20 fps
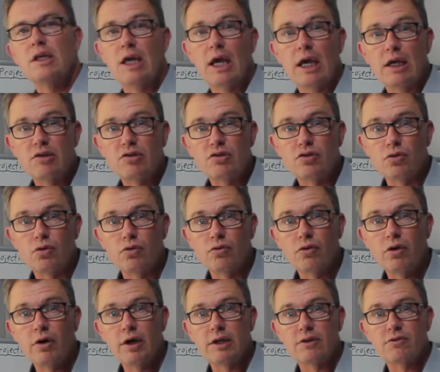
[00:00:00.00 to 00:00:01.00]
Yes, you're
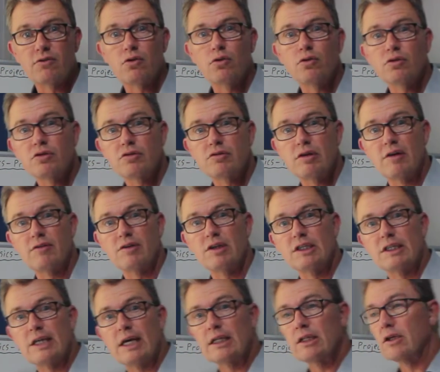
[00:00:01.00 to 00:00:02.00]
right, of course
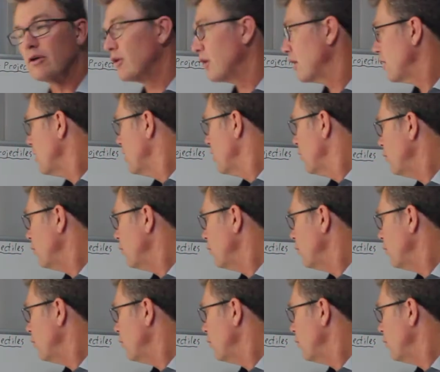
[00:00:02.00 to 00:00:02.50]
gravity's acting on it.